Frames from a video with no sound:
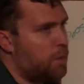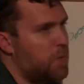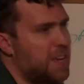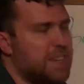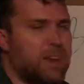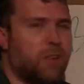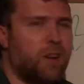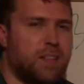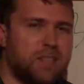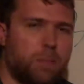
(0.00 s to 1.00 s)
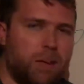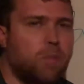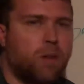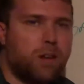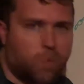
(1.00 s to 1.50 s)
It never ends up being
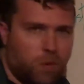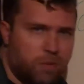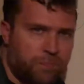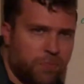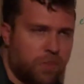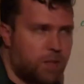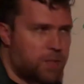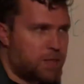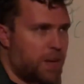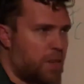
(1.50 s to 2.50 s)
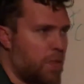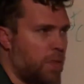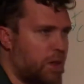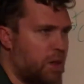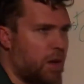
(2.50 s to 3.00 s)
1-to-1. That's kind of the
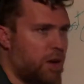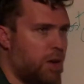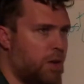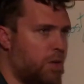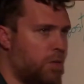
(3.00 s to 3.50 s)
thing you got to know.